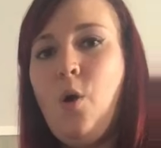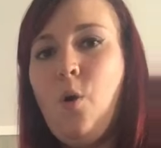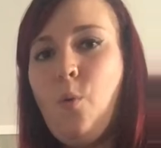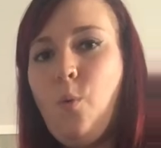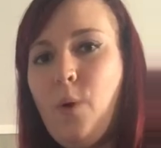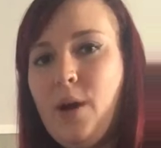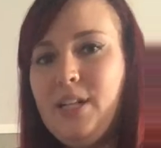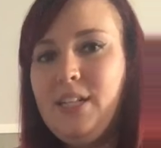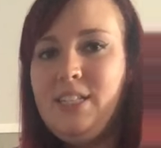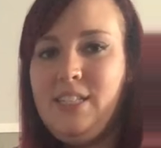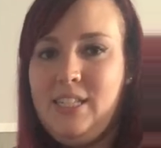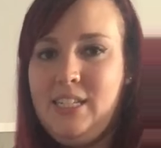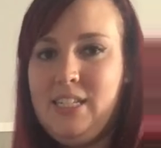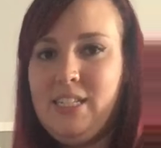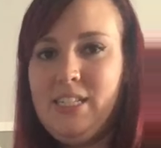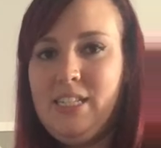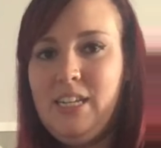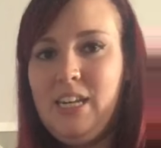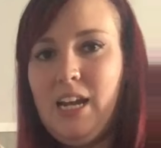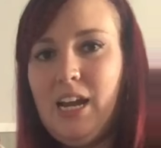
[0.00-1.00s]

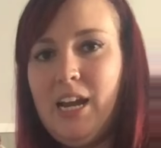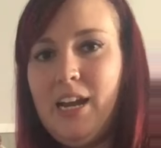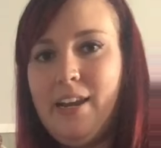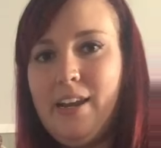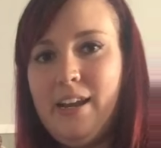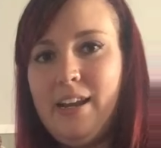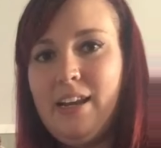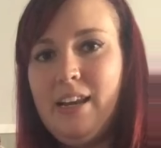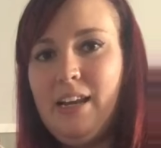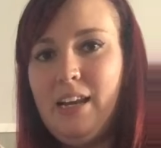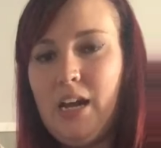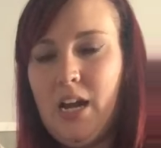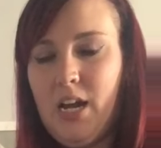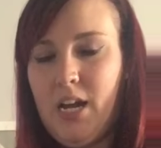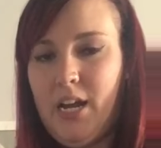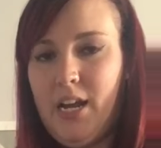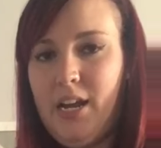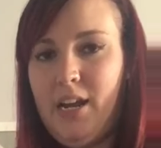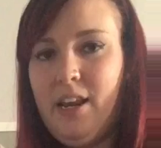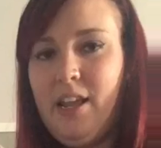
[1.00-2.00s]

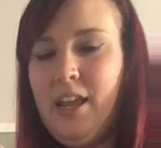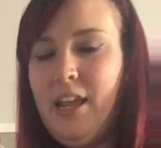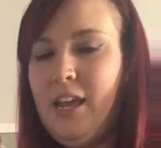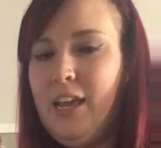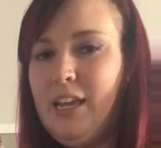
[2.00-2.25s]
$169.99.